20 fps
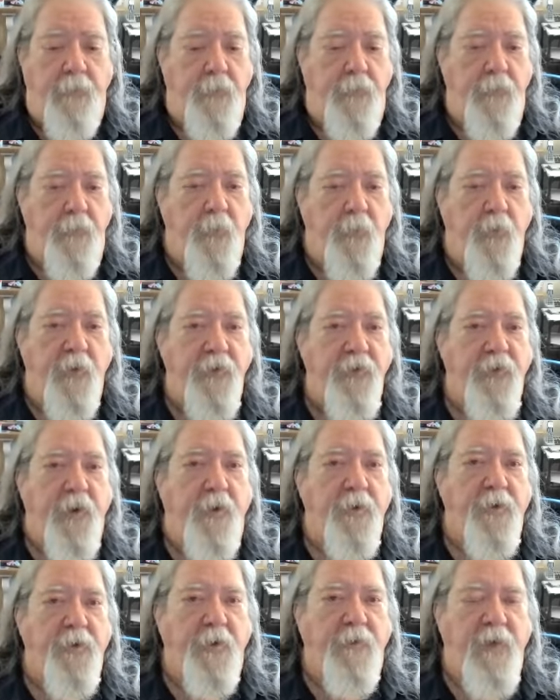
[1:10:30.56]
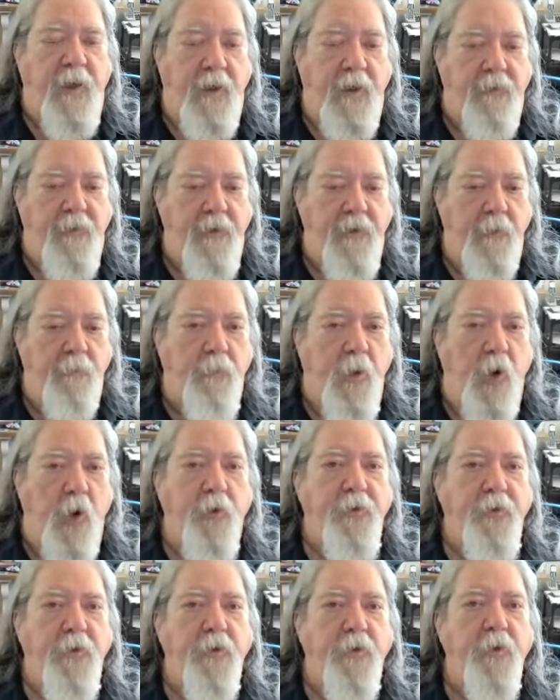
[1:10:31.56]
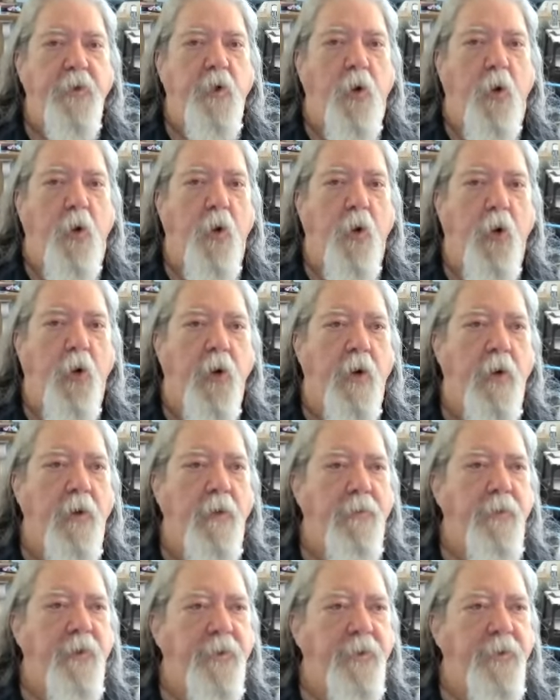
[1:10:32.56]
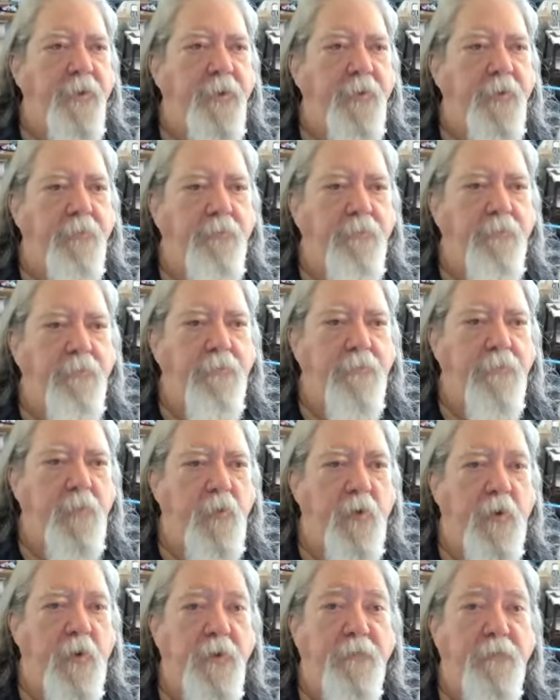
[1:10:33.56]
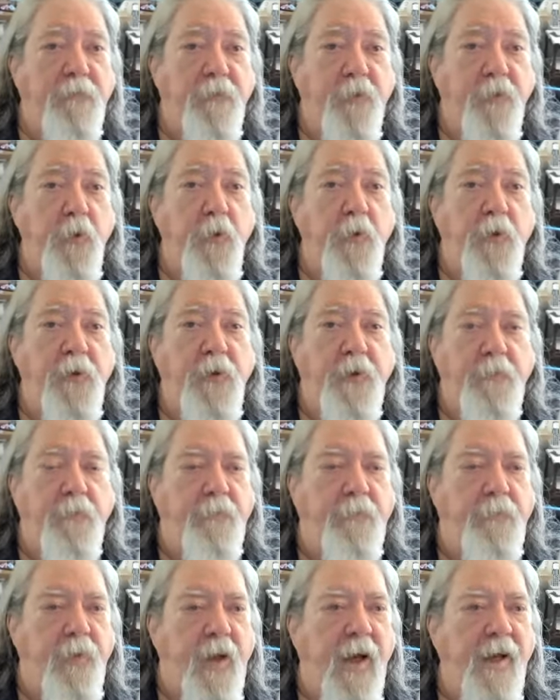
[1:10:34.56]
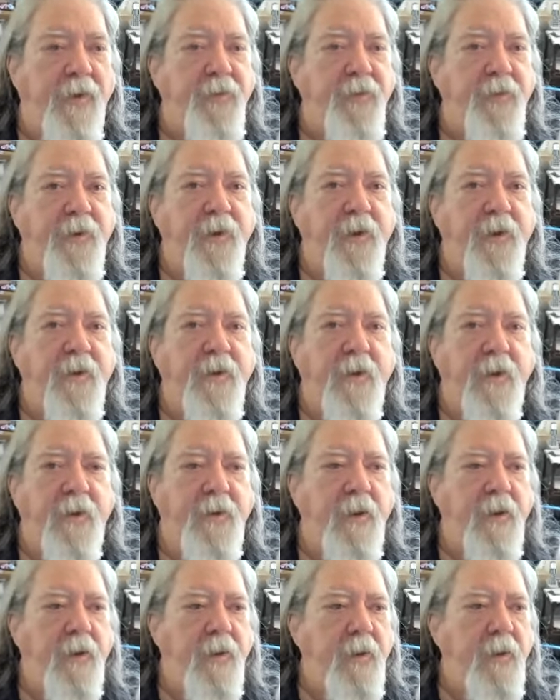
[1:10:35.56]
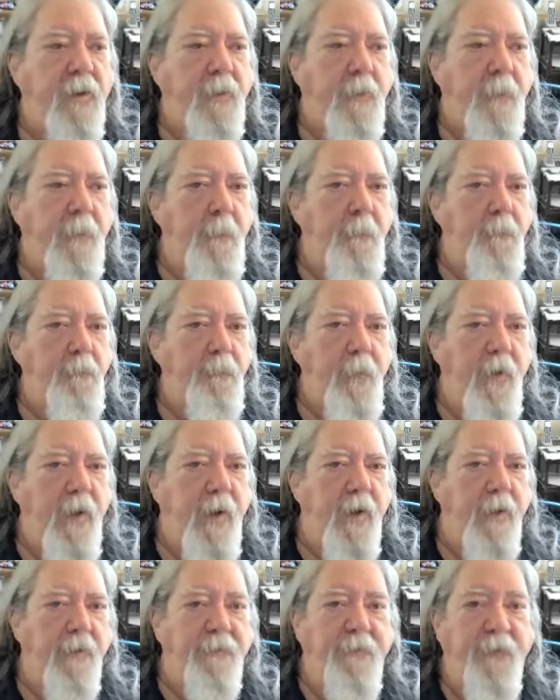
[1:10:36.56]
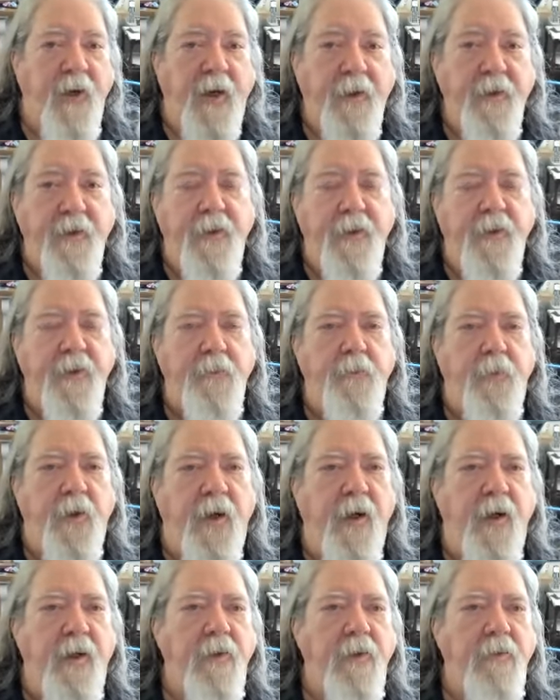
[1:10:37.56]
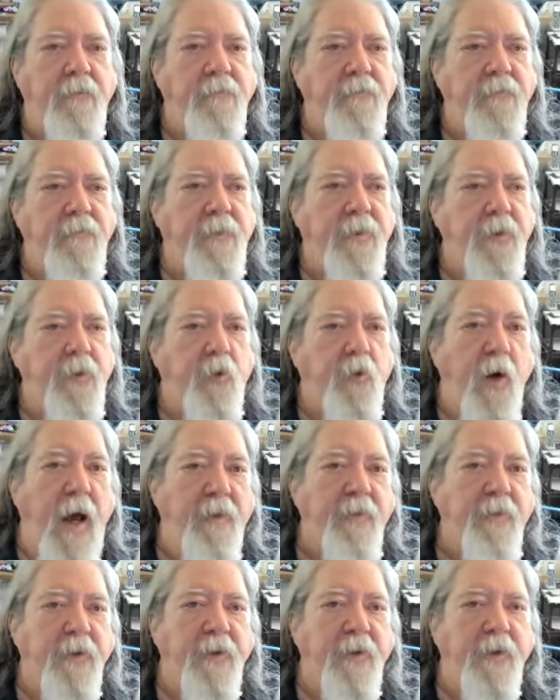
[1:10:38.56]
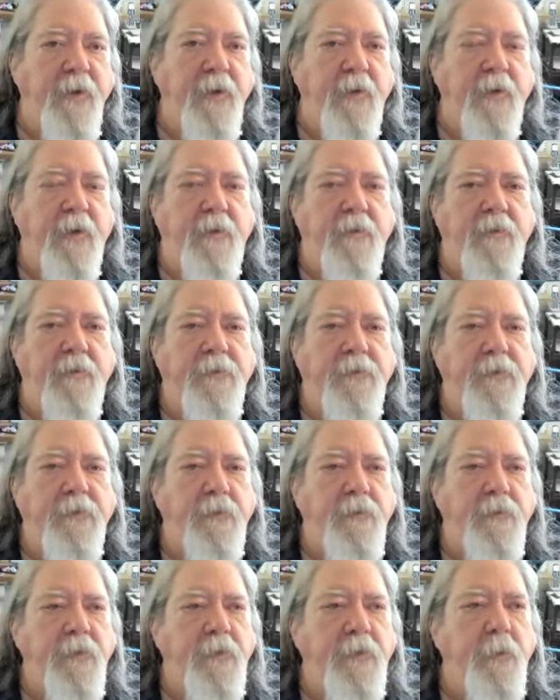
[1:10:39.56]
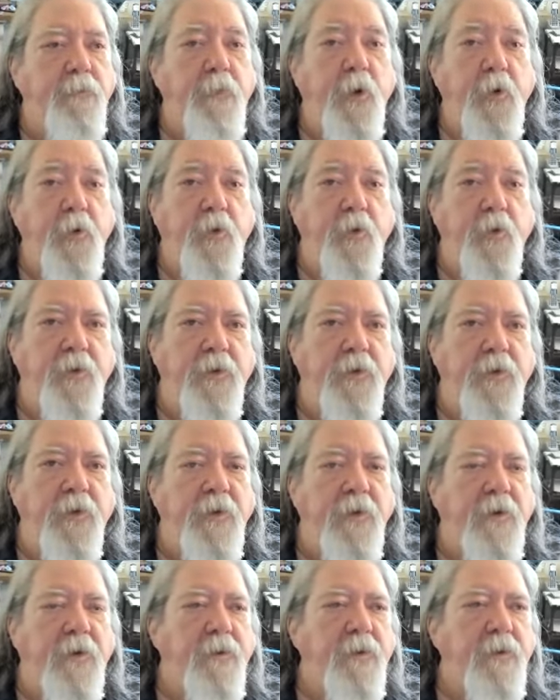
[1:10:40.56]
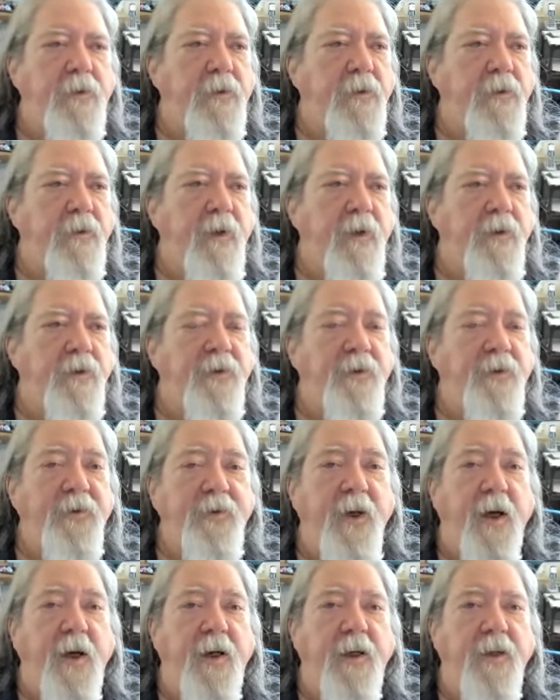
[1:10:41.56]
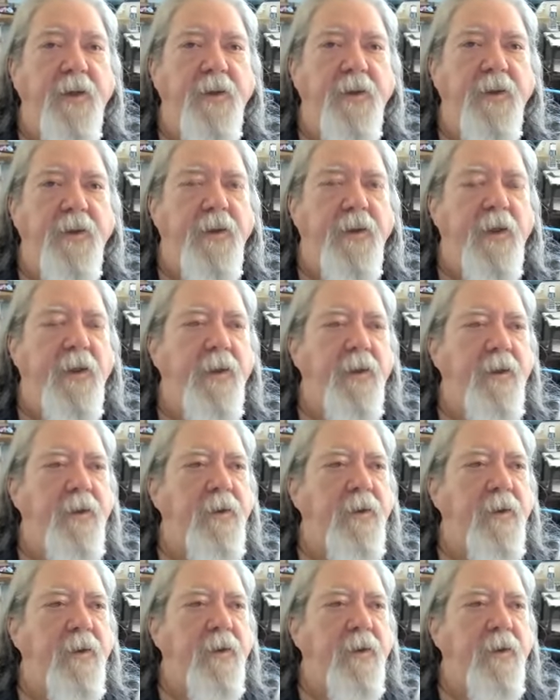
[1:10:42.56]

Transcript: the result of having a molten core that's really fluid and plastic and, and affected by the gravity of the moon and, and the sun and